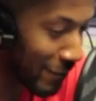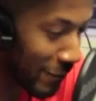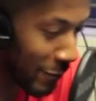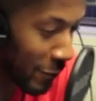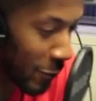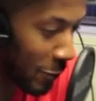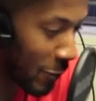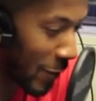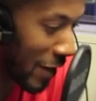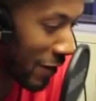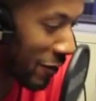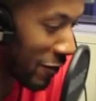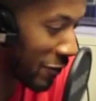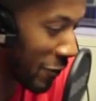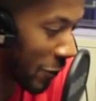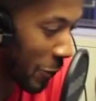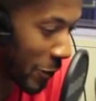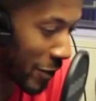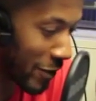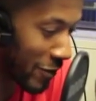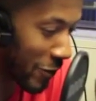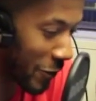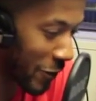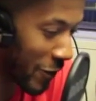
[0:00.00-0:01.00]
We'd rather
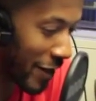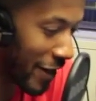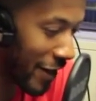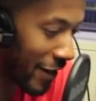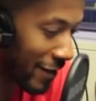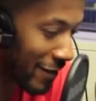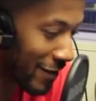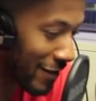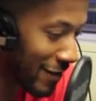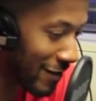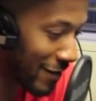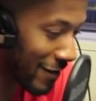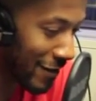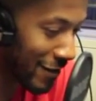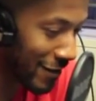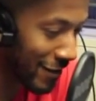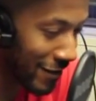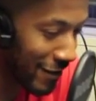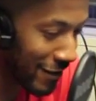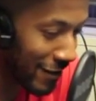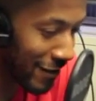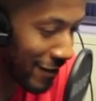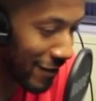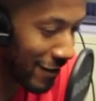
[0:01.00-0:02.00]
focus on the next.
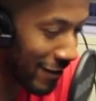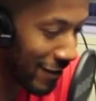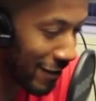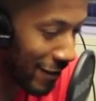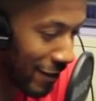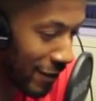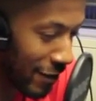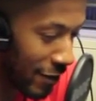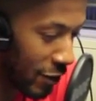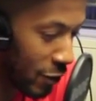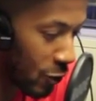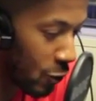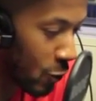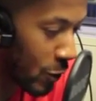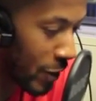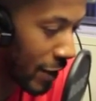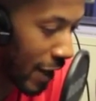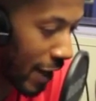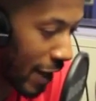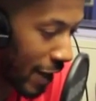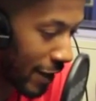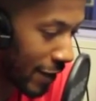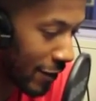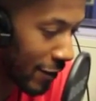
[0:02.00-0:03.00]
You and
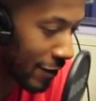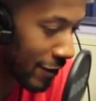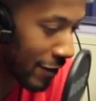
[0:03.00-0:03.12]
I are